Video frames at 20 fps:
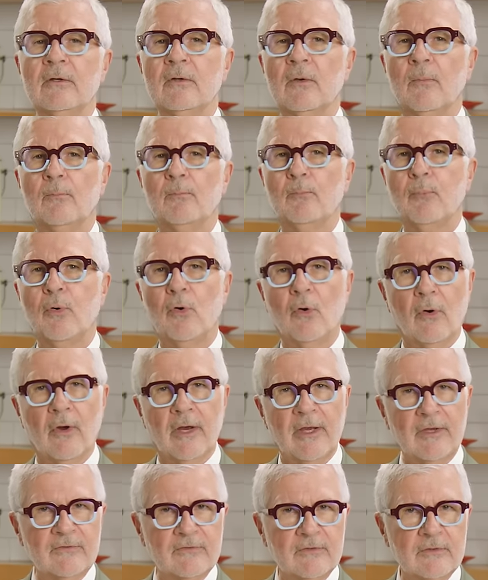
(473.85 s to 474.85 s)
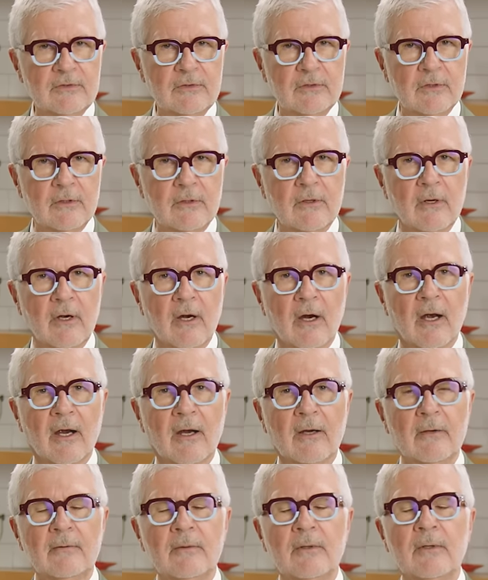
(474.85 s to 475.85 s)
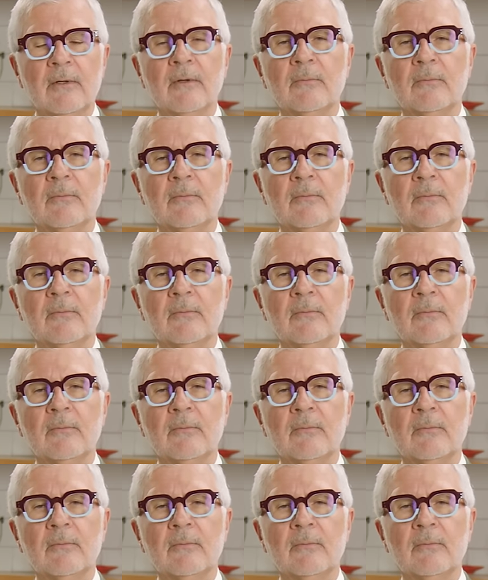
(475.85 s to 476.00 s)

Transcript: to poison your heart,